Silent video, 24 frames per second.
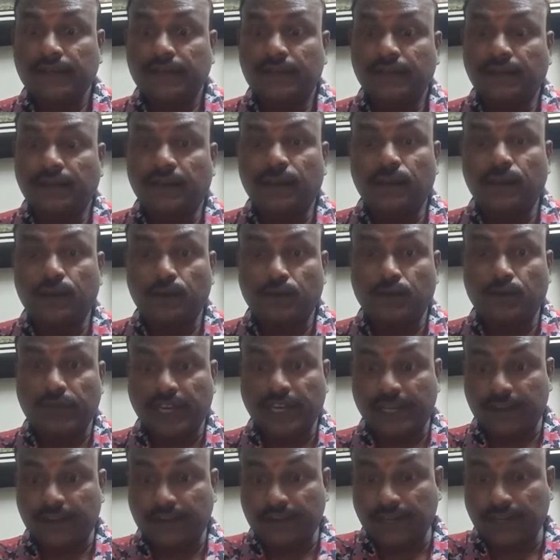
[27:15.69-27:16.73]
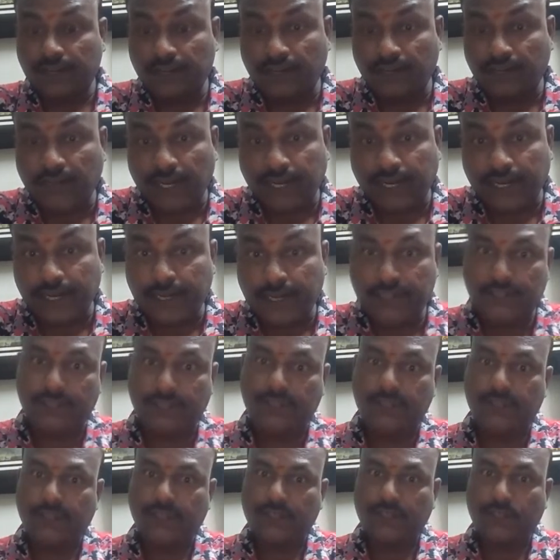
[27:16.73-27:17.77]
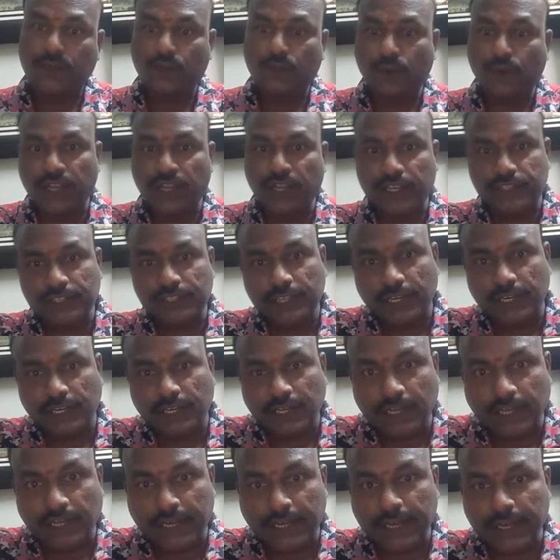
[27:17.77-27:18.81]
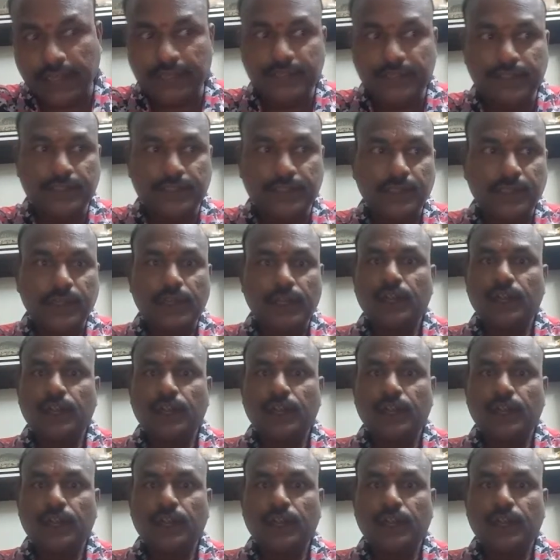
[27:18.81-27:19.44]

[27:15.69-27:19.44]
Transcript: to get the targets, to reach the targets,